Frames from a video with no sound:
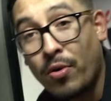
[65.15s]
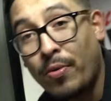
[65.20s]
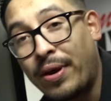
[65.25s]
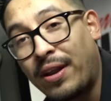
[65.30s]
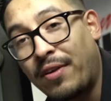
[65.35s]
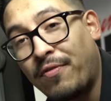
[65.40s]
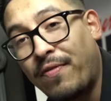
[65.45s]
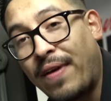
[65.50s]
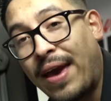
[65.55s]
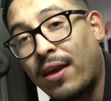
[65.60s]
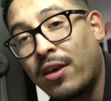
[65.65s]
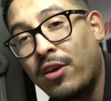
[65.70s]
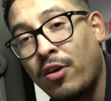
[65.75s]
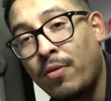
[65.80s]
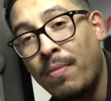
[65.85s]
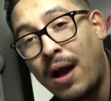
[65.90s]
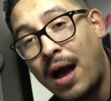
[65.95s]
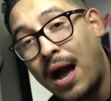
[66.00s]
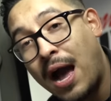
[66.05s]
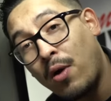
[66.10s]
already
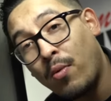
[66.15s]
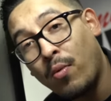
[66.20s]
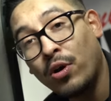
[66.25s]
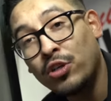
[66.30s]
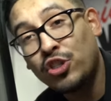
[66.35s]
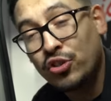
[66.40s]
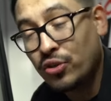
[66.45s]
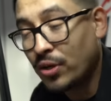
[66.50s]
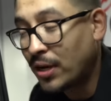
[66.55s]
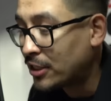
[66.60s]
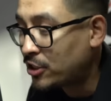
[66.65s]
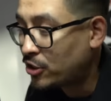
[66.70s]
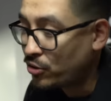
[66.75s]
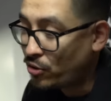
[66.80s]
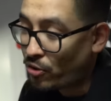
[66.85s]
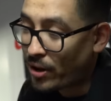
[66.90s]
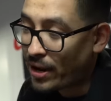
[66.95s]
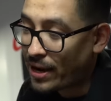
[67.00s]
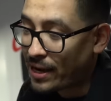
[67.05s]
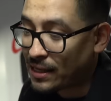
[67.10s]
vacuum, I want you guys to
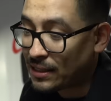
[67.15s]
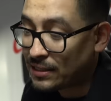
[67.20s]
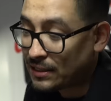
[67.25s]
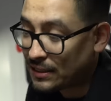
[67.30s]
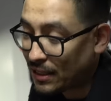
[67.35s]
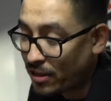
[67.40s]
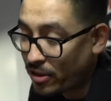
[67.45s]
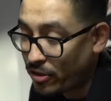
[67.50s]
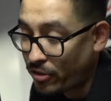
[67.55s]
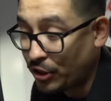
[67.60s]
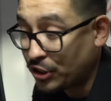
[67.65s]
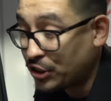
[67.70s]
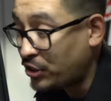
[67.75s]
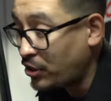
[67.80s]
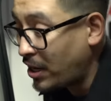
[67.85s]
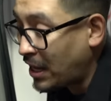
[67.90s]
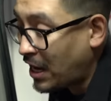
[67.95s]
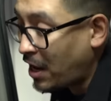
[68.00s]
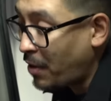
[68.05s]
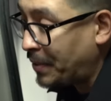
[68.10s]
go ahead and see that there's
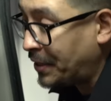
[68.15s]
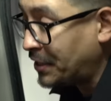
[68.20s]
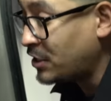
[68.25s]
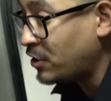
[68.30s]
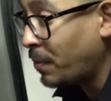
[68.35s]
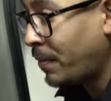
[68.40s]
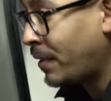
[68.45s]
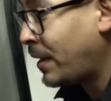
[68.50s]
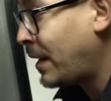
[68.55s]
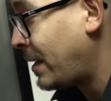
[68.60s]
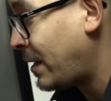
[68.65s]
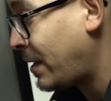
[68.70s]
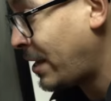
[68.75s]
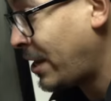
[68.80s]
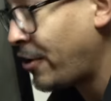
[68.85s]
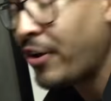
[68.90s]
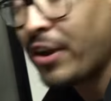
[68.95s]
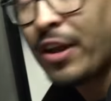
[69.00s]
still gonna be some hair